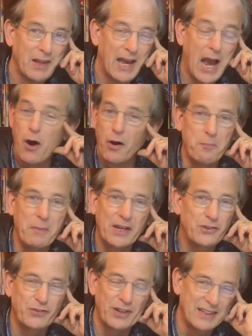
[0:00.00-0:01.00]
How
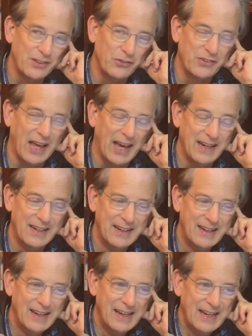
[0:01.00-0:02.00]
amazing is that?
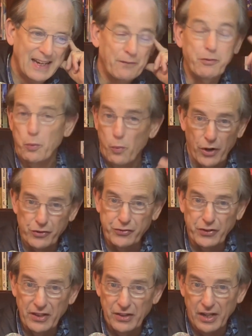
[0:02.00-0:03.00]
If you want to
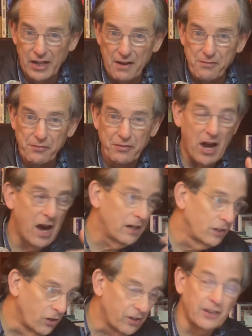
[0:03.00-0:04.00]
see the love of God,
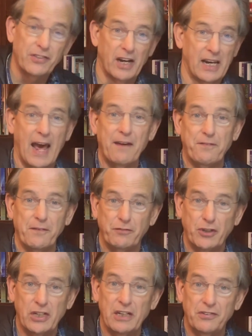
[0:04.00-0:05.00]
look at the life of
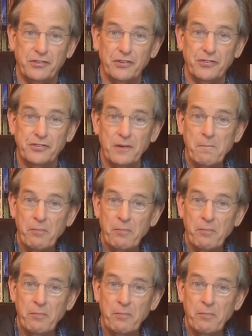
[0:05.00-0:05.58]
Jesus.